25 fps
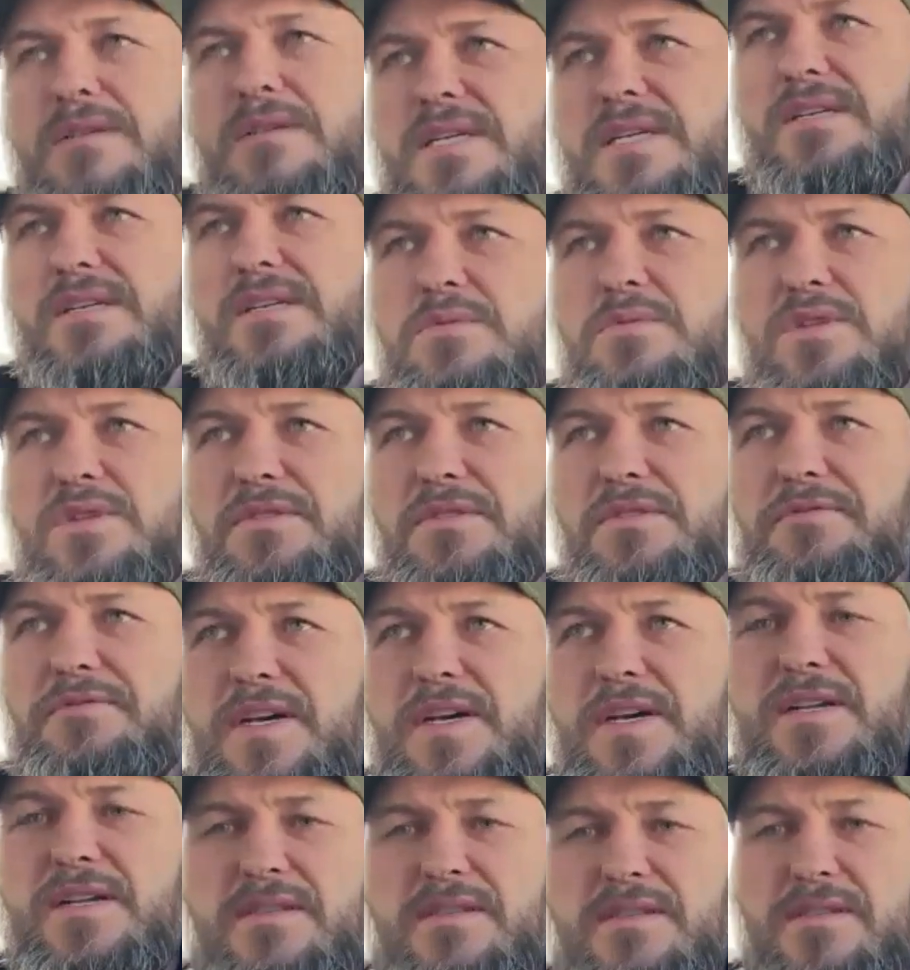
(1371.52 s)
And I want the
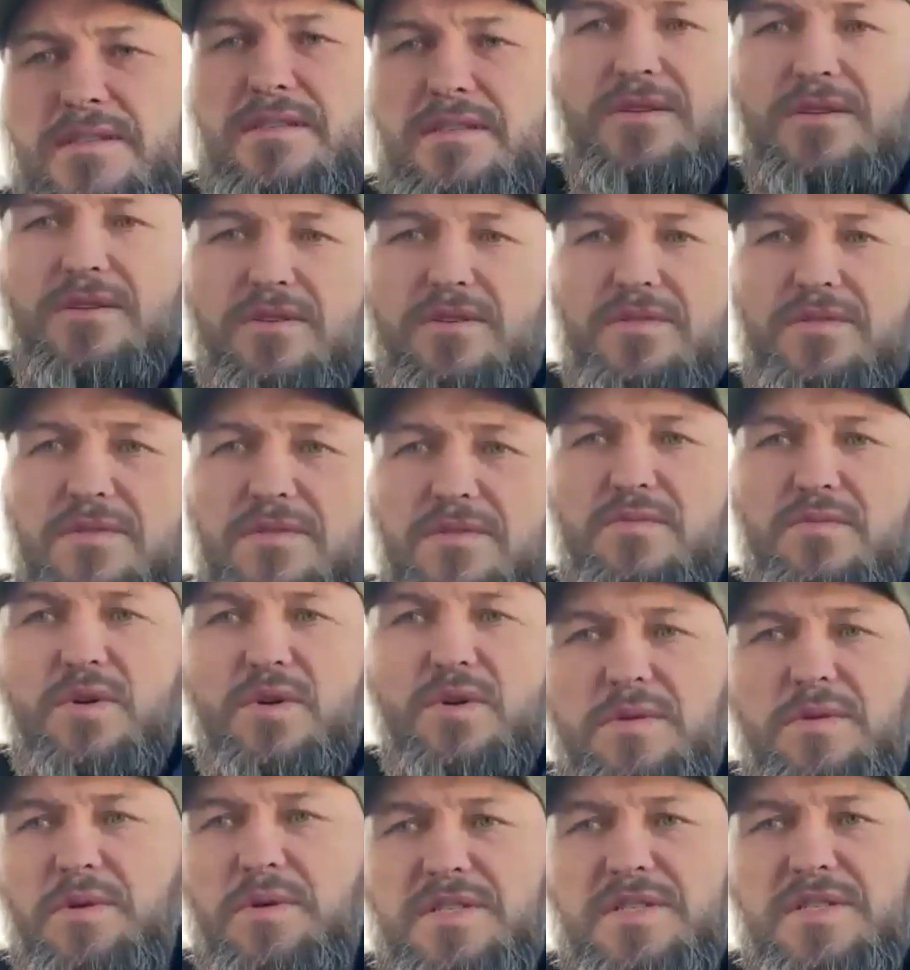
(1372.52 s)
fans to want to
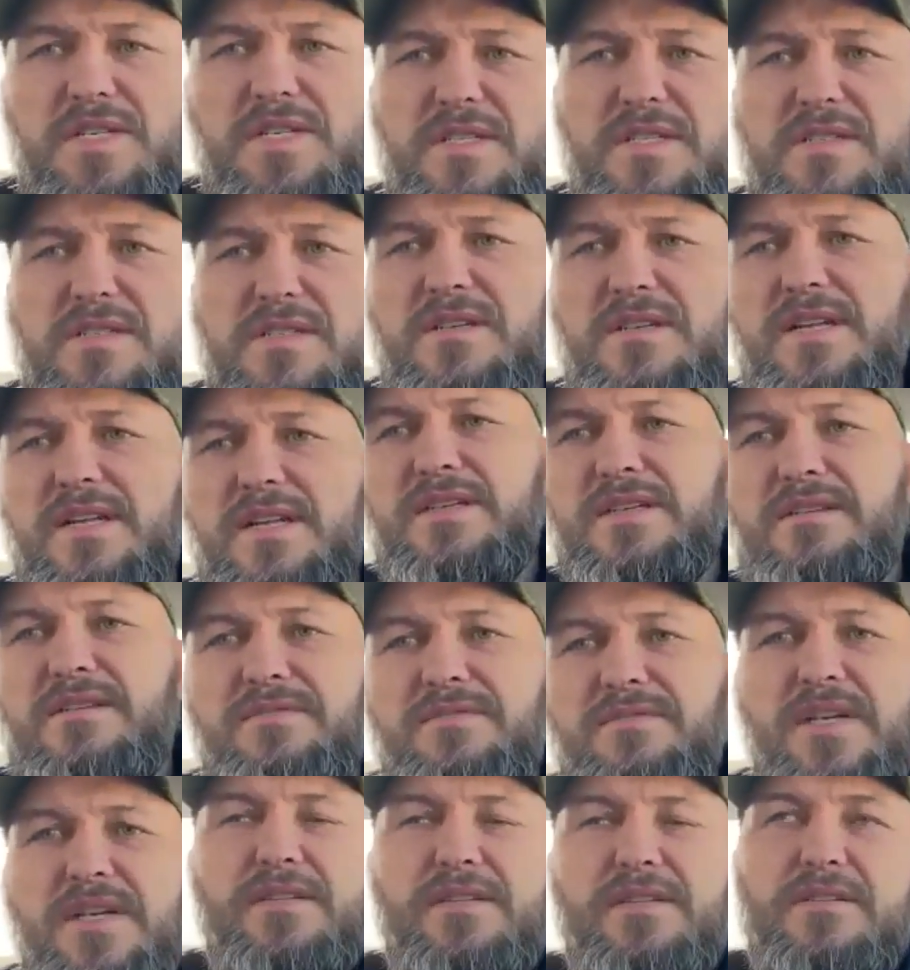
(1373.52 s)
buy tickets to the next
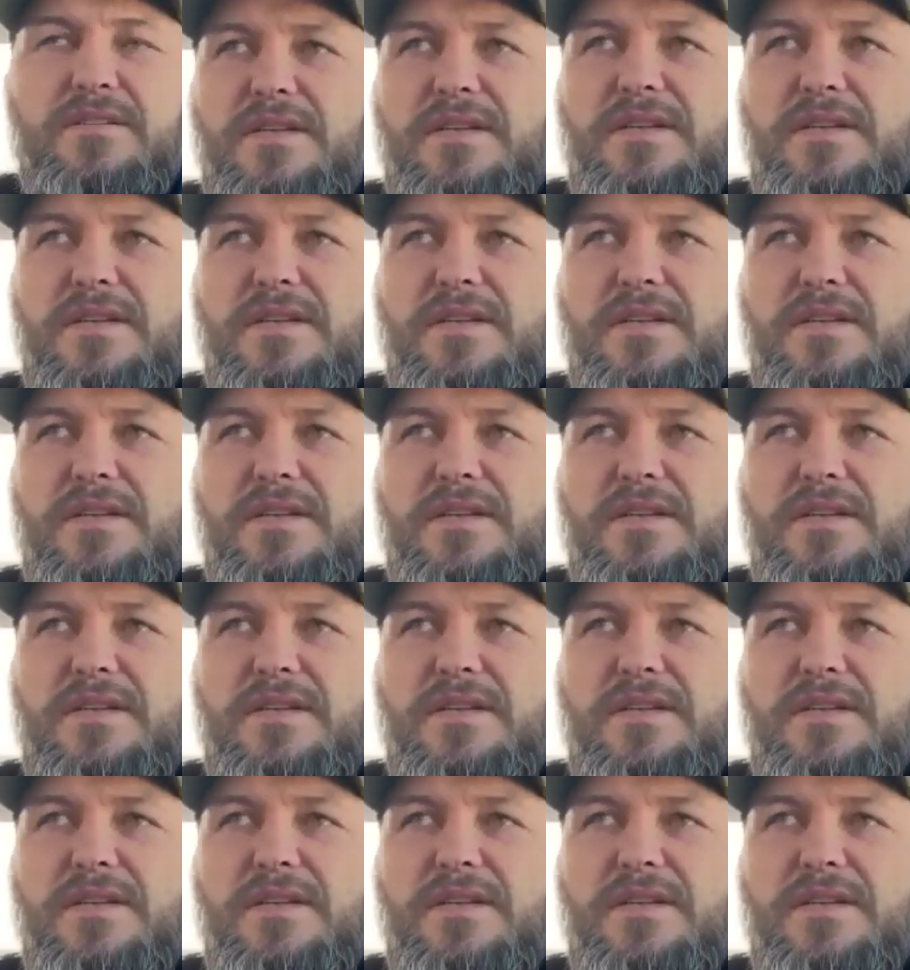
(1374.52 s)
event.